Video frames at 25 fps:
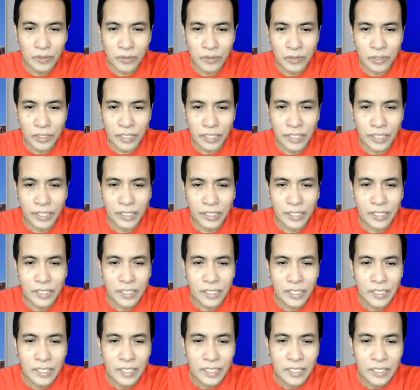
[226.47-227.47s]
Okay,
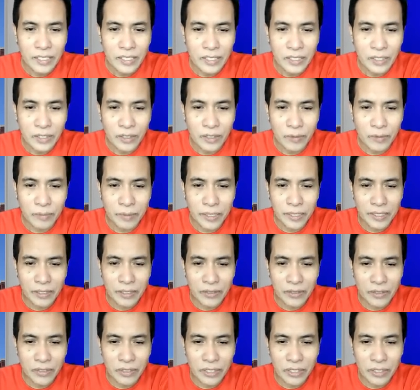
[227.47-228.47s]
so bring
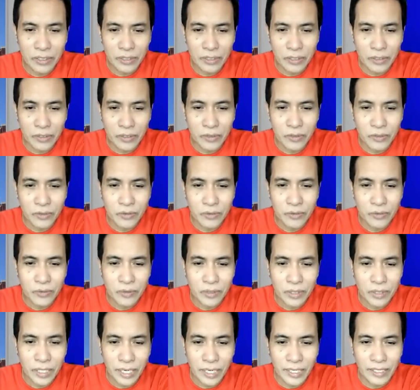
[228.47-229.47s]
down 0.
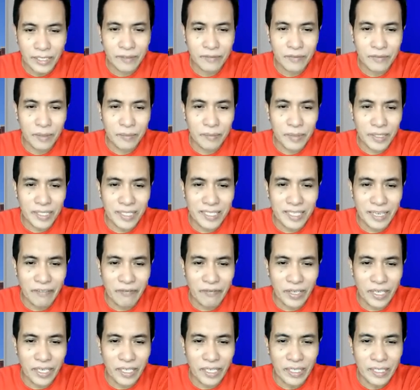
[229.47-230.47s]
10 divided by
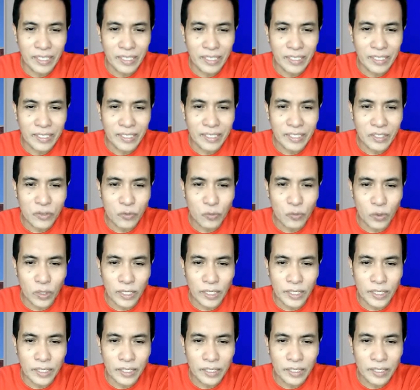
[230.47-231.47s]
7, that's
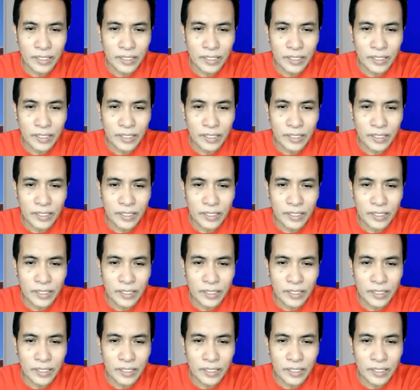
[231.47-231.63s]
1.